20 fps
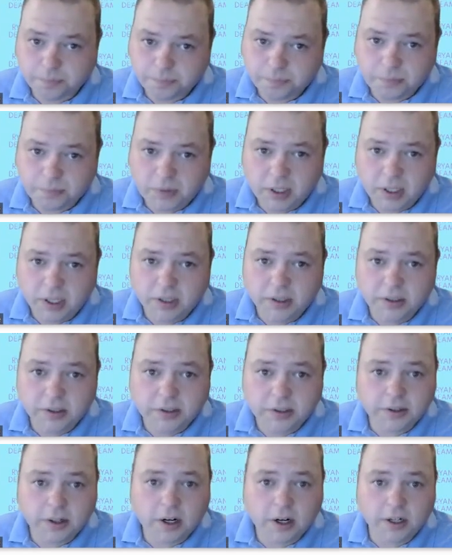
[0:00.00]
in this
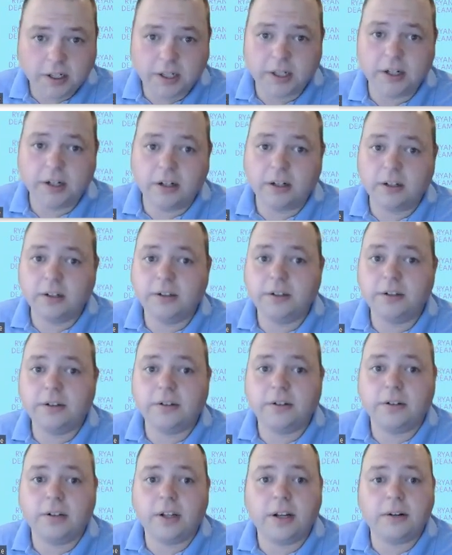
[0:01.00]
chart here. So
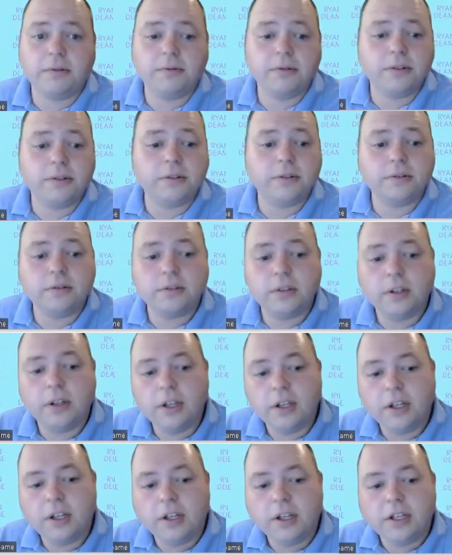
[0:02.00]
that it will
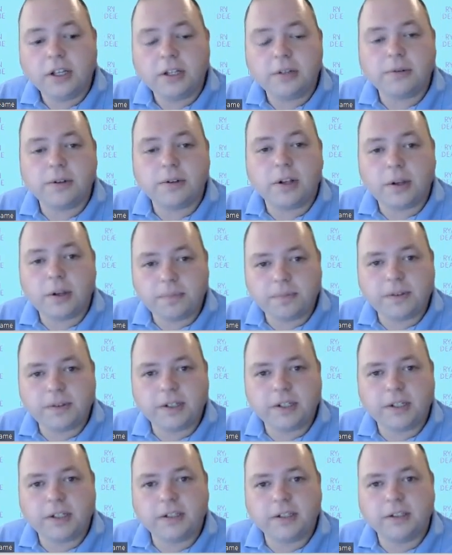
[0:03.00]
update